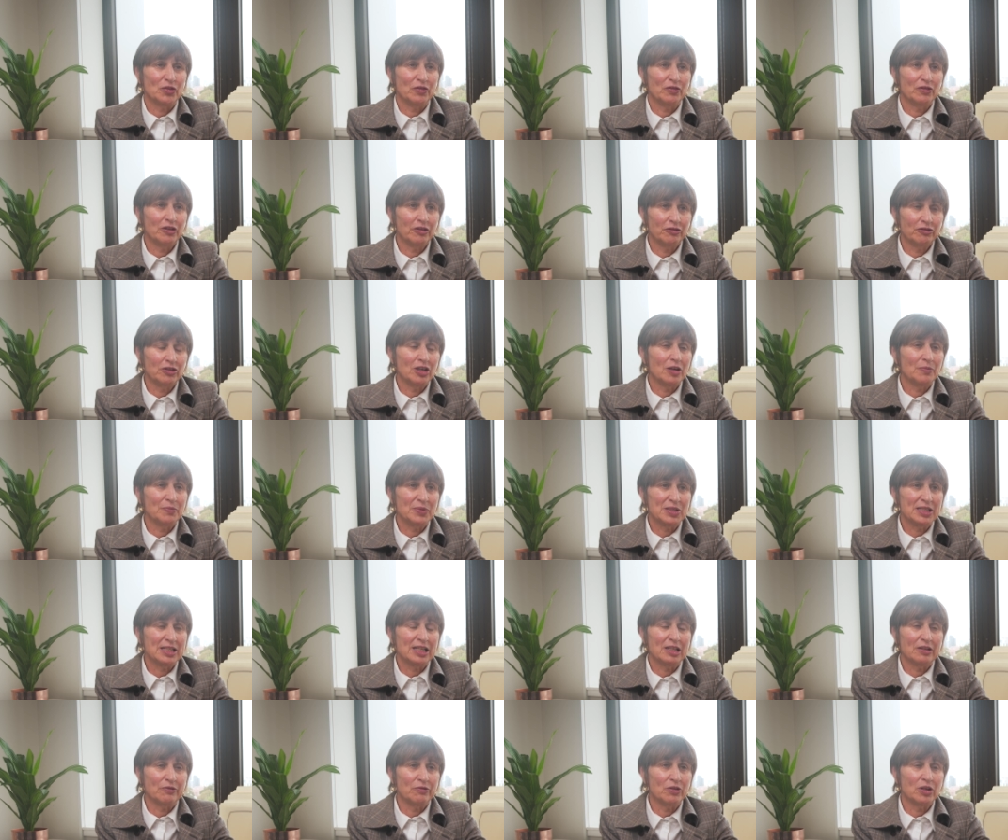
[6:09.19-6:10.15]

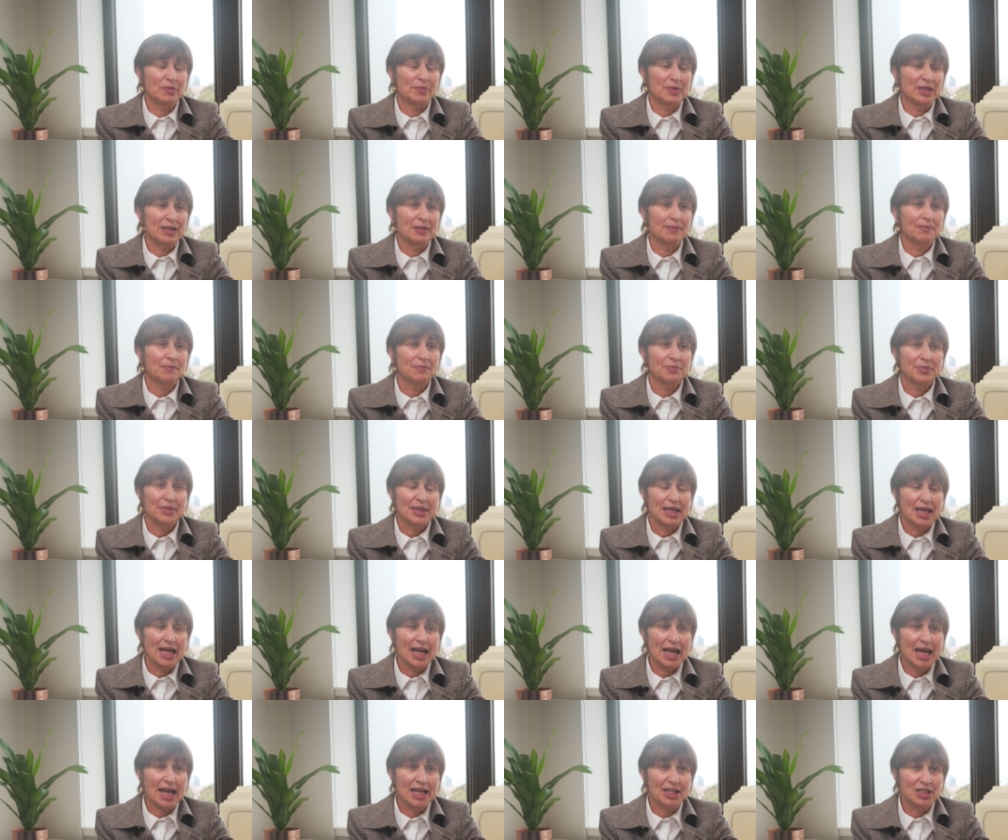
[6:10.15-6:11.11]
15% of women
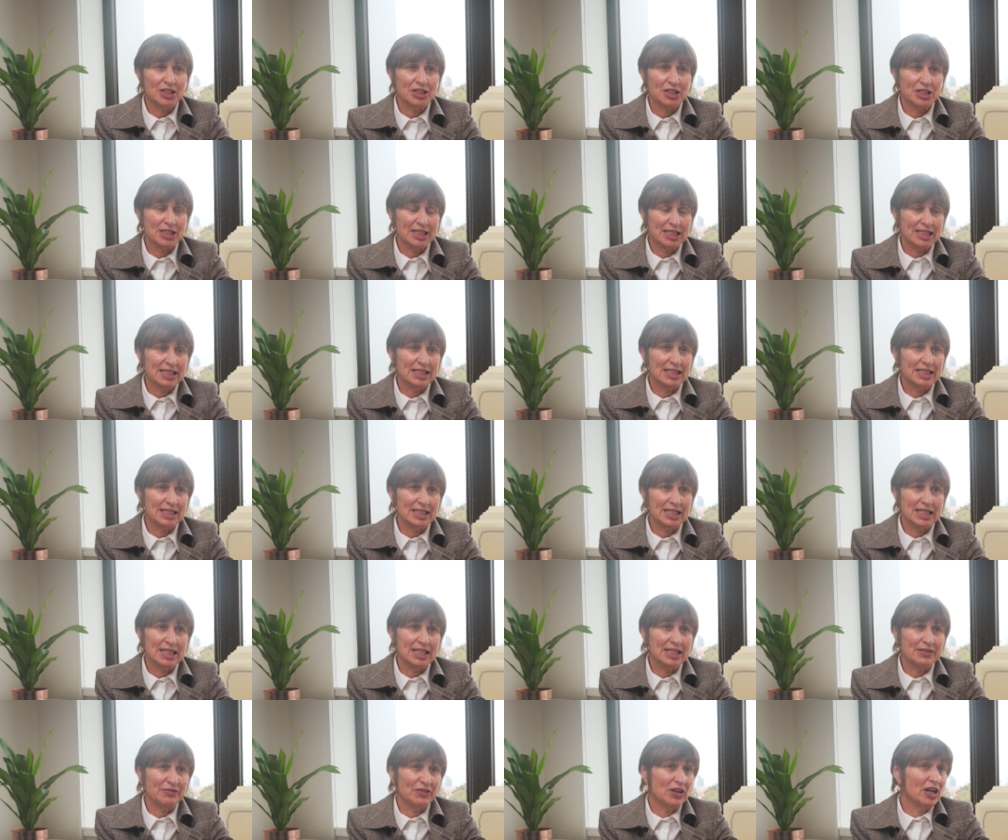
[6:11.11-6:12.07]
aged
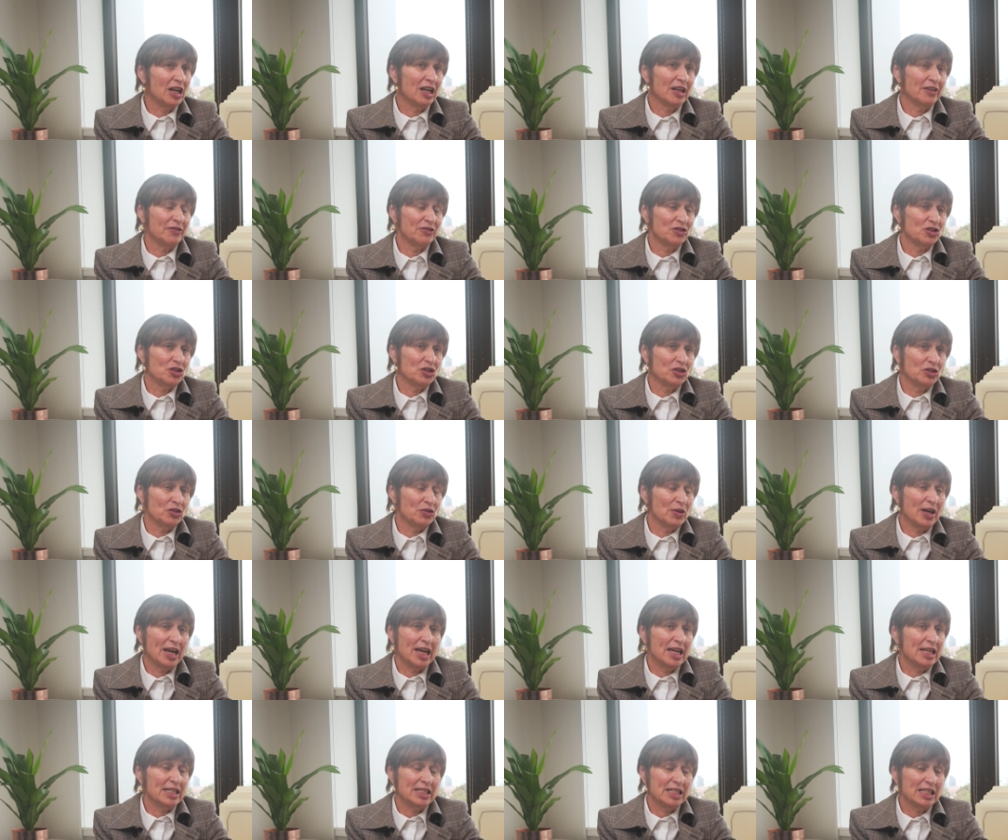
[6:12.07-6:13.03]
65 to
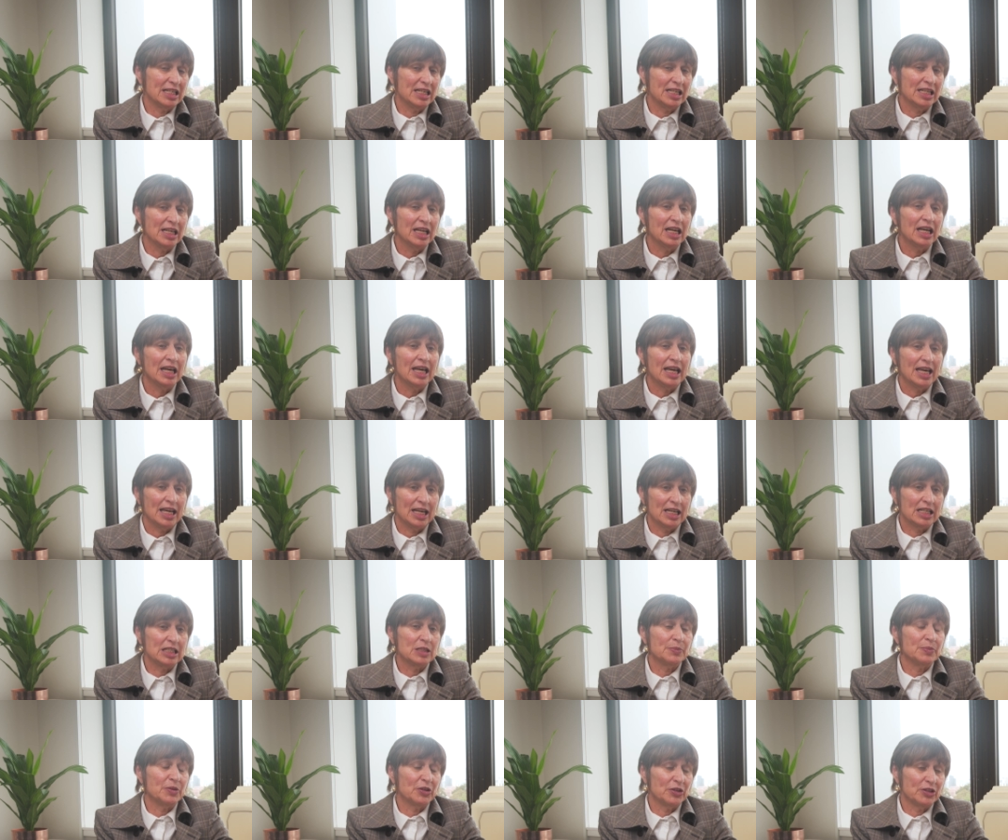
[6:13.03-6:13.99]
80
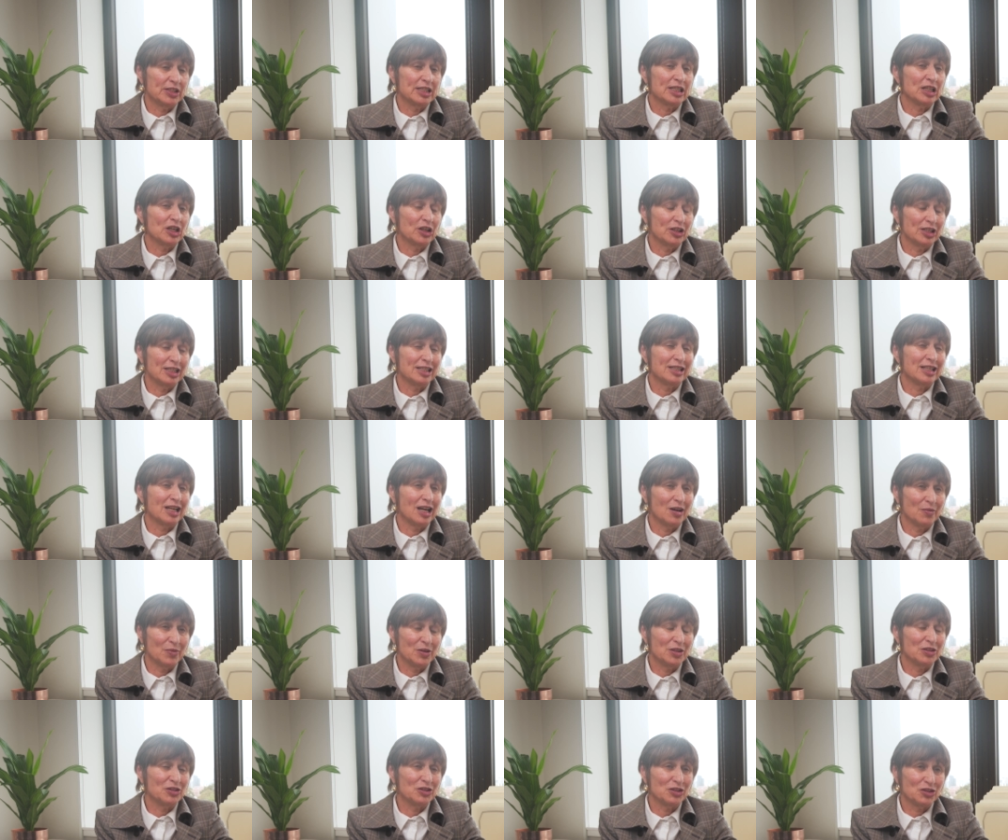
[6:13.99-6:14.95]
experience low desire
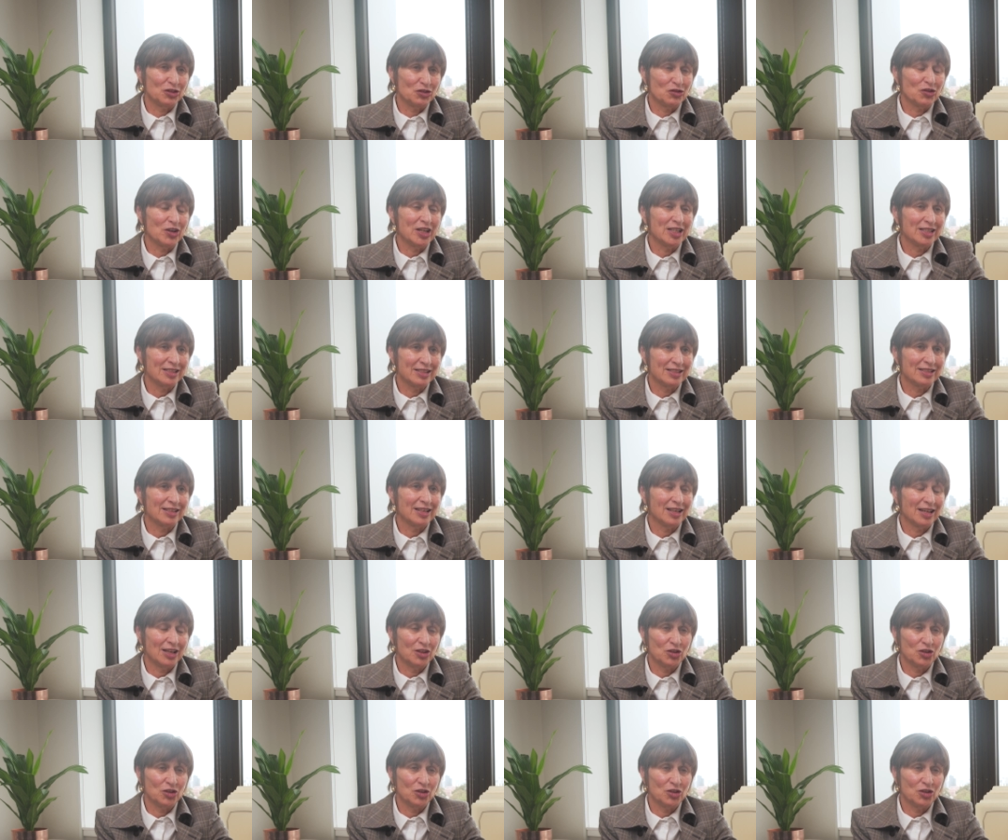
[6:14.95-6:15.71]
with stress,